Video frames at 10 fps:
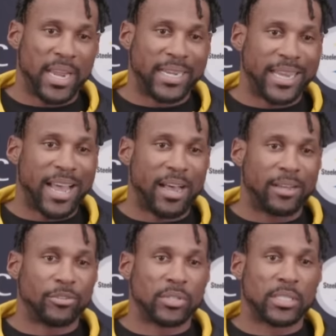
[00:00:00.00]
may
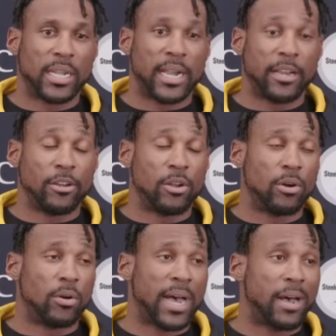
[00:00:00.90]
not understand and
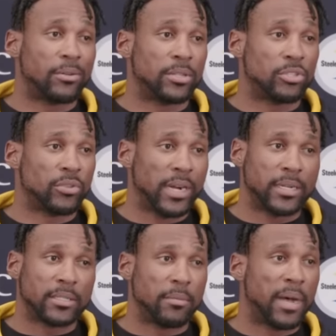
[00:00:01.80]
know how to
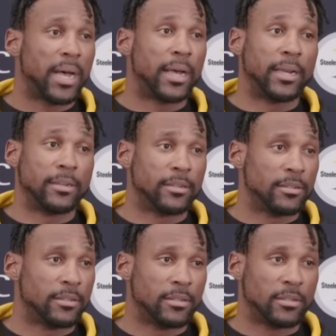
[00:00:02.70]
train is the mind,
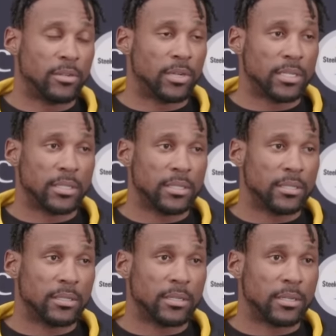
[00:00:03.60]
you know, because
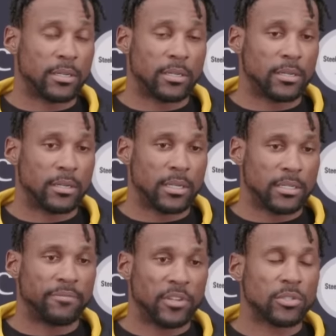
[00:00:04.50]
this is a
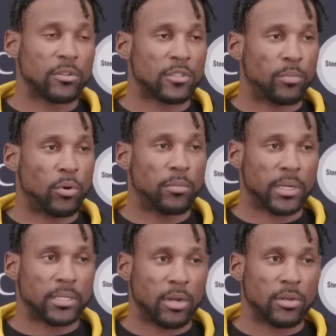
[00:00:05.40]
it's a physical
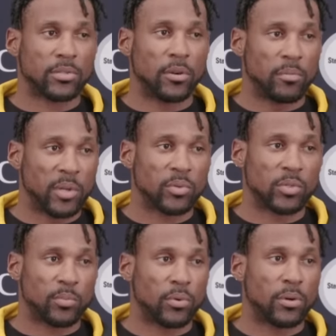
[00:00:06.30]
sport, but it's also a
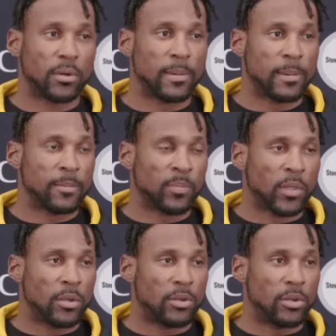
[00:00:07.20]
mental sport.
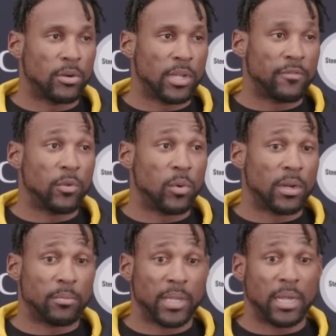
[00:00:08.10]
You know, if you
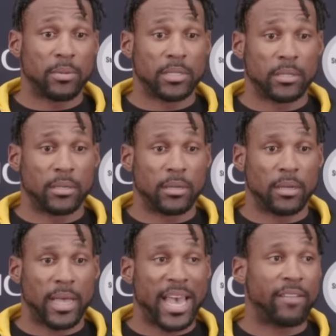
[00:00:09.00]
want to be able to
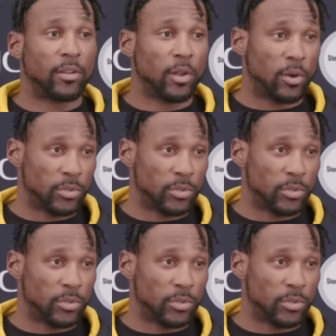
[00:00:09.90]
have a